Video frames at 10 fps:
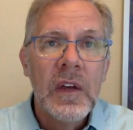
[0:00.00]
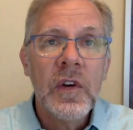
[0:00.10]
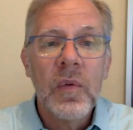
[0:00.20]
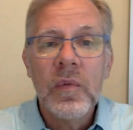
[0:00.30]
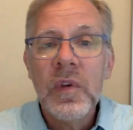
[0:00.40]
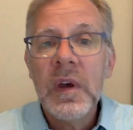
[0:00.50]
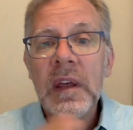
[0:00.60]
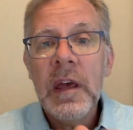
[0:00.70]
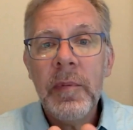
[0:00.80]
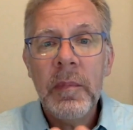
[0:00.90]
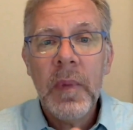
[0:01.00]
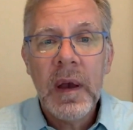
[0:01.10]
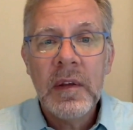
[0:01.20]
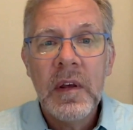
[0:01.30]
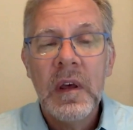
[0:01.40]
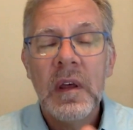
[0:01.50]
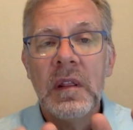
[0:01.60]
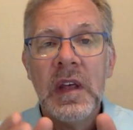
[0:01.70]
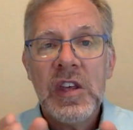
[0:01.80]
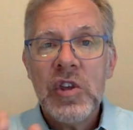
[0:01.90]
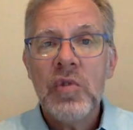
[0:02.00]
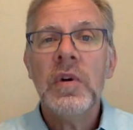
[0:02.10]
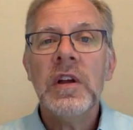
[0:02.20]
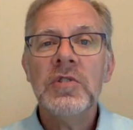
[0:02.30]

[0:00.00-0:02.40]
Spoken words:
So you got to keep in mind that you